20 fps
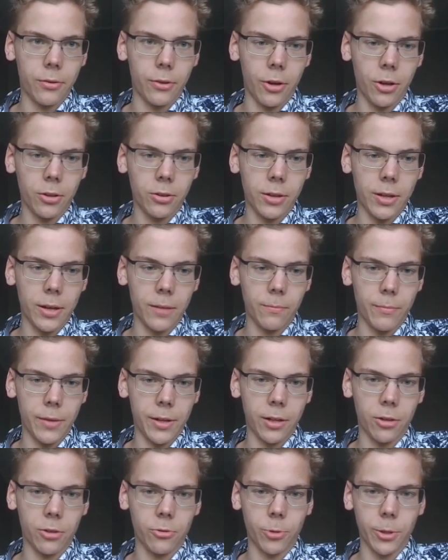not that
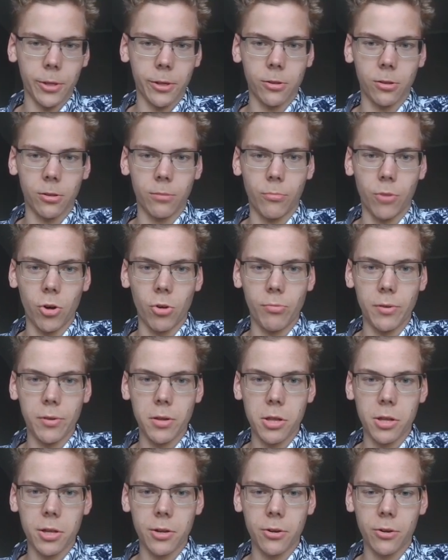many critical
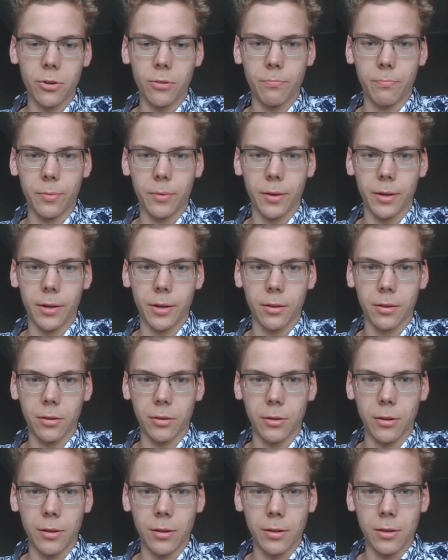moments here,
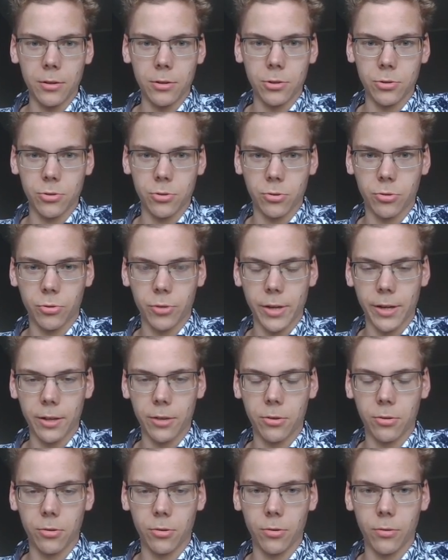but you should try
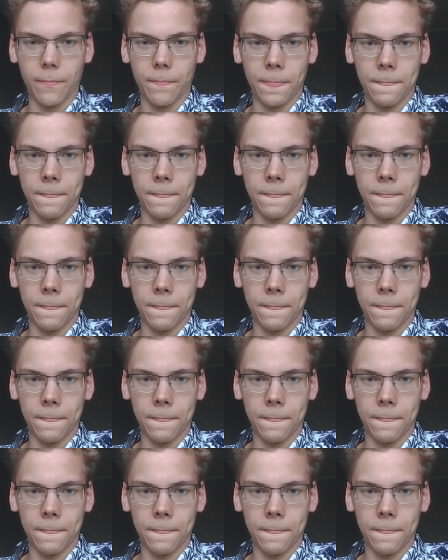to